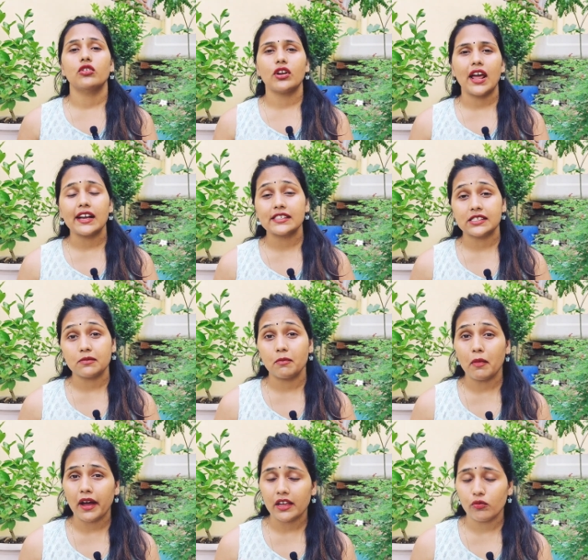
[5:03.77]
tracks
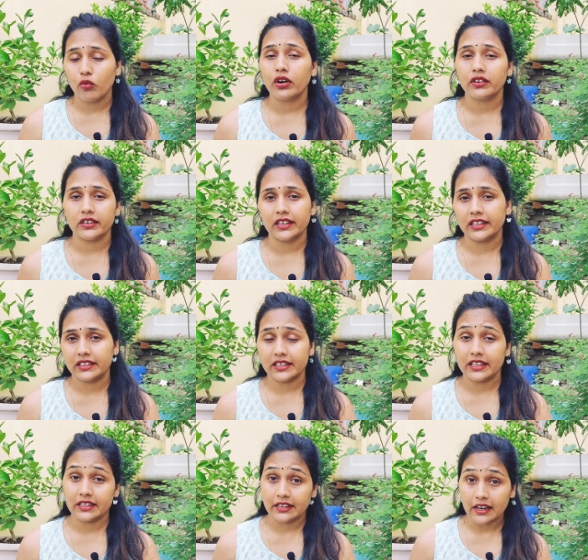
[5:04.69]
my water
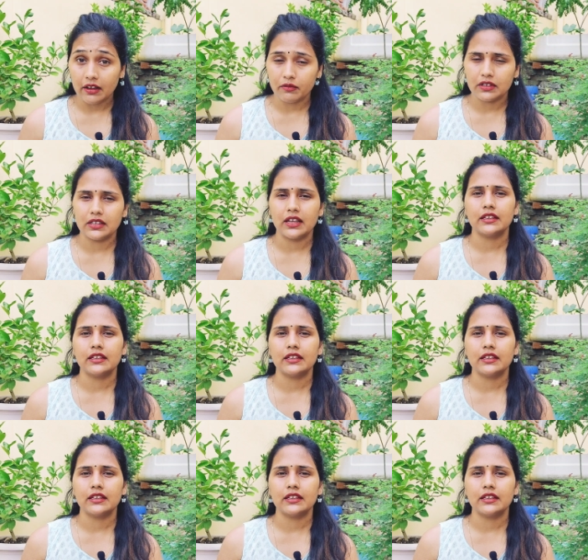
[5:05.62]
intake level